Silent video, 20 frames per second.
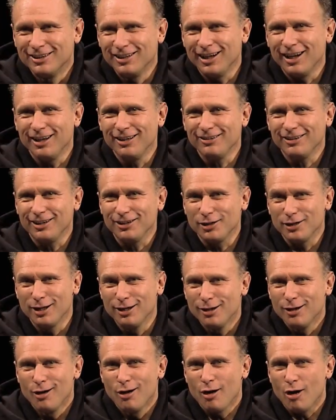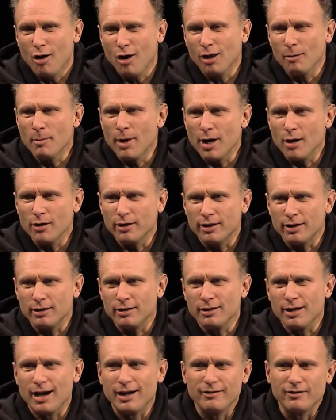yeah, he's like all American,
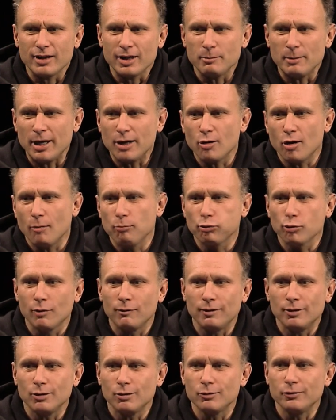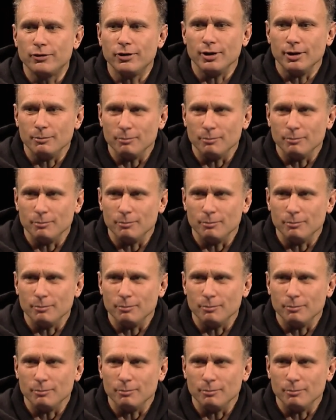you're not even going to make All Provolone team.